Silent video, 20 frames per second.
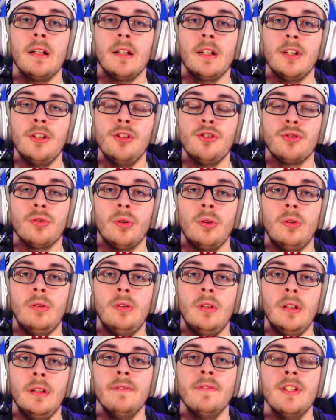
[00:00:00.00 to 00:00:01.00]

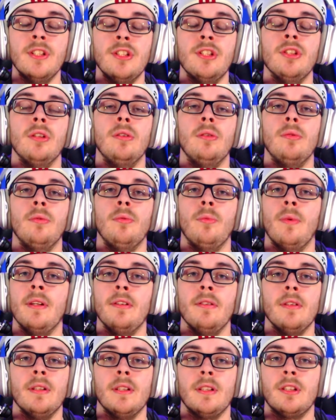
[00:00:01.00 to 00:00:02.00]
control of the zone,
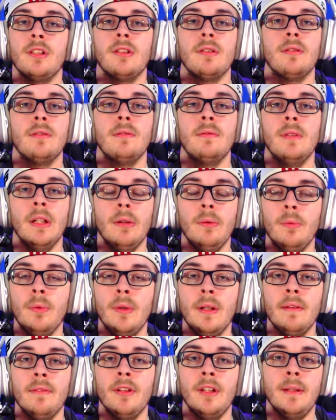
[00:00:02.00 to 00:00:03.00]
whether it's, you know,
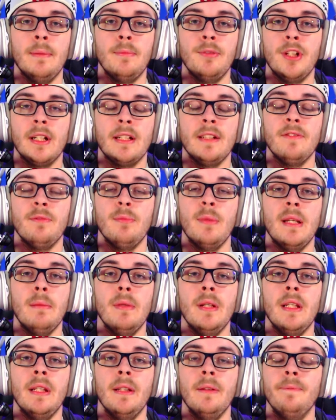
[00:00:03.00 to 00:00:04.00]
whatever the objective may
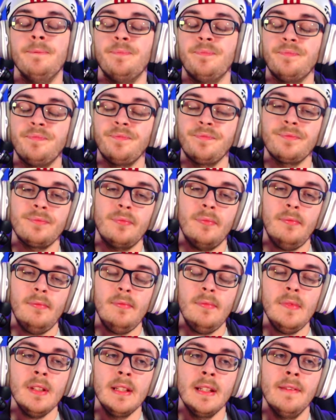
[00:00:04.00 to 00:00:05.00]
be,
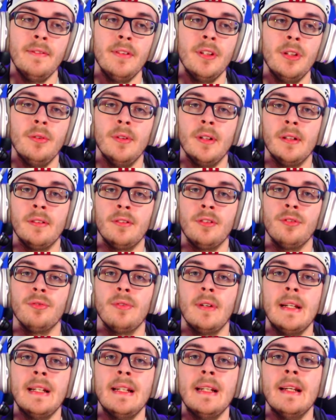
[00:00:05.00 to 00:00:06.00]
giving you a
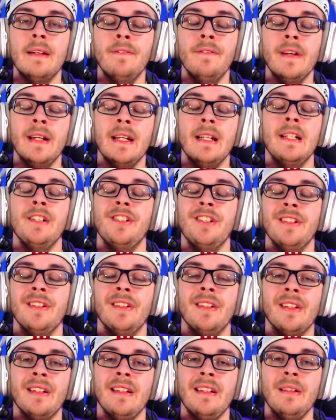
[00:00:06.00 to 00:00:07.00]
great advantage in
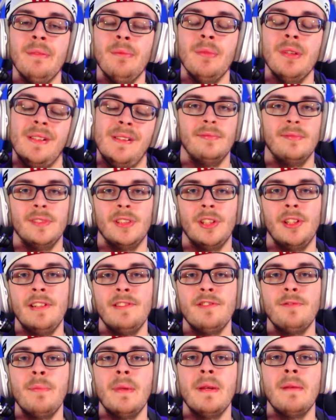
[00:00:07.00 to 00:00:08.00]
the game.
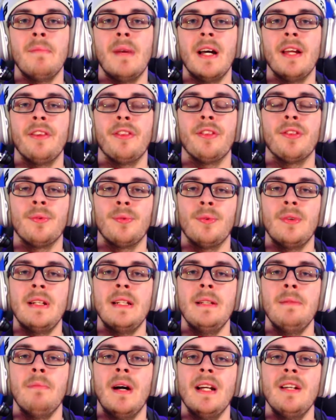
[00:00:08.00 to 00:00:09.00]
These have been my
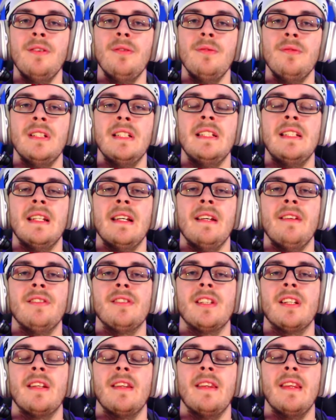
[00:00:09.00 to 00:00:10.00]
3 minute
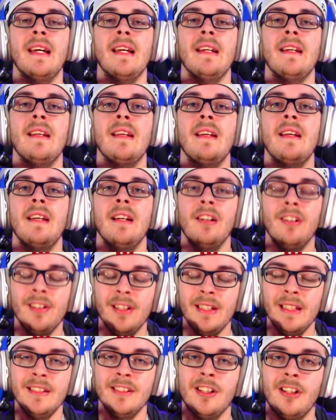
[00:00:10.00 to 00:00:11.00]
details that are
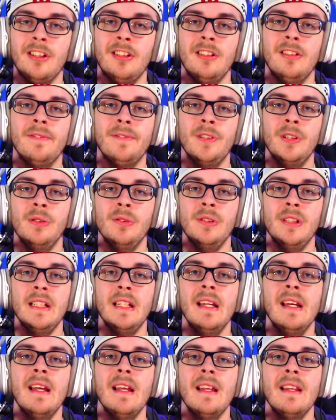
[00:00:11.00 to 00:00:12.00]
in Call of Duty
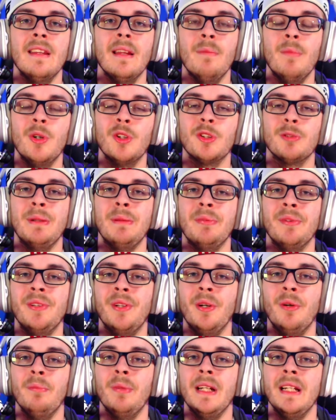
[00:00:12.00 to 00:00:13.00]
that most people
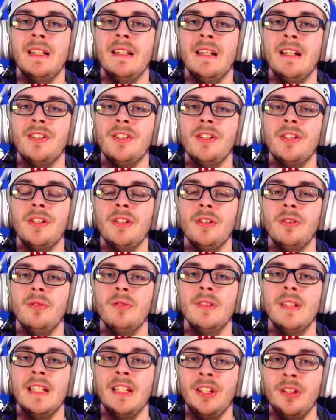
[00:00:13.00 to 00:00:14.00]
don't pay attention to,
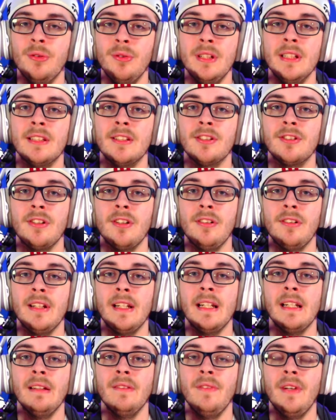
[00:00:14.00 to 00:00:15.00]
that you need to start
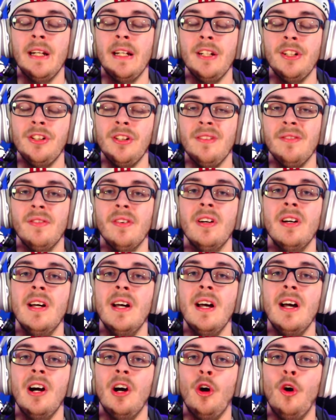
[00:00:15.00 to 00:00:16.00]
taking advantage of.
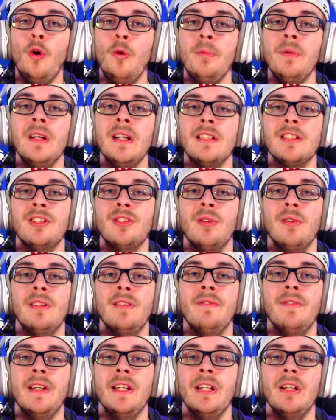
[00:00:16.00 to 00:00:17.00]
Hope you guys enjoyed
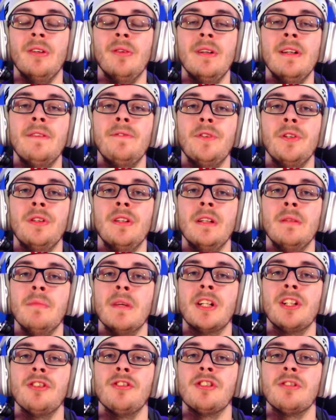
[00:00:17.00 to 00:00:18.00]
the video. If you did,
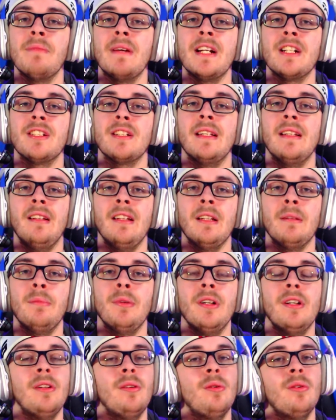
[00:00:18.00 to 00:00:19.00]
make sure to smash that like
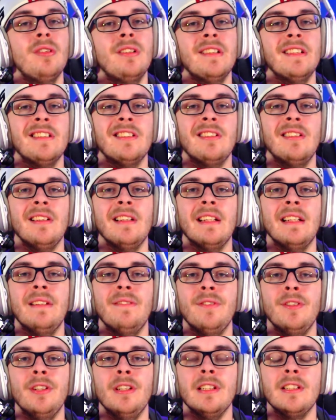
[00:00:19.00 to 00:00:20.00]
button or dislike it
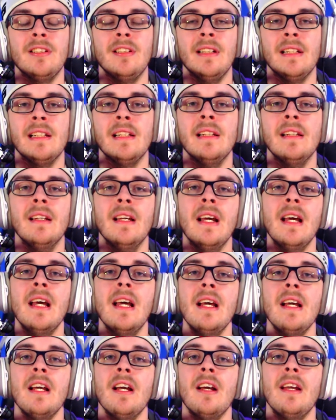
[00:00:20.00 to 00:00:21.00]
if you disliked it.
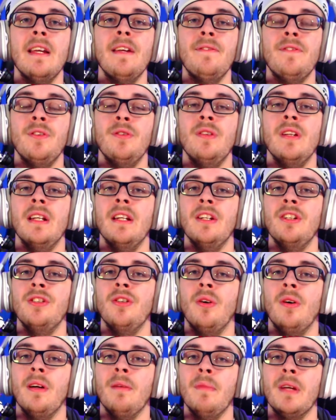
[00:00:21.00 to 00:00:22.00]
If you did
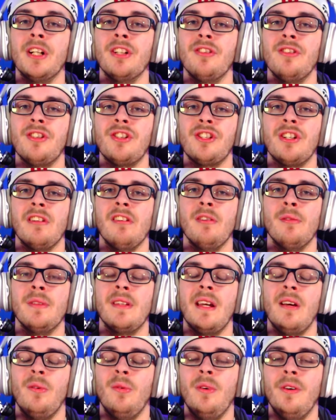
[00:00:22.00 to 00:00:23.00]
enjoy it, make sure to share it with
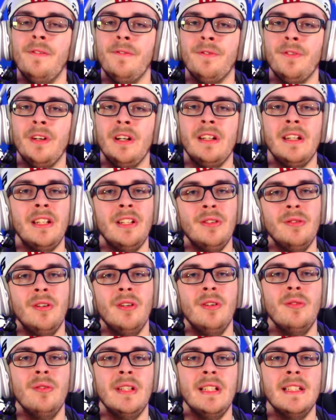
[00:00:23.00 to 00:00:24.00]
that one friend that you
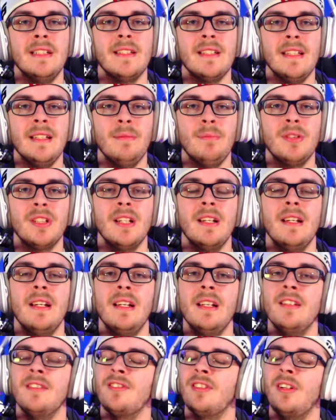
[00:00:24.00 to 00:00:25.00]
know needs tips.
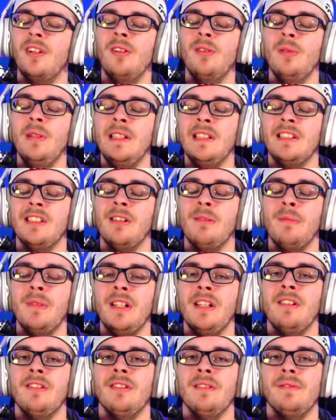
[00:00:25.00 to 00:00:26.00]
There's always somebody
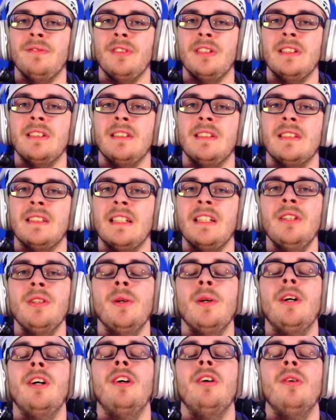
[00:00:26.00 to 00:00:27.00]
on your friends list that you
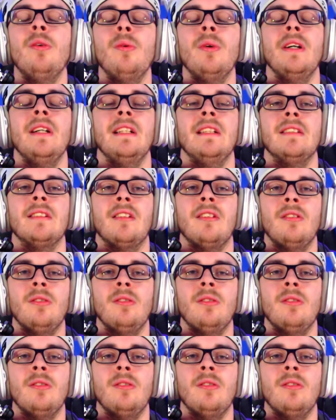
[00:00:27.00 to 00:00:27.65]
always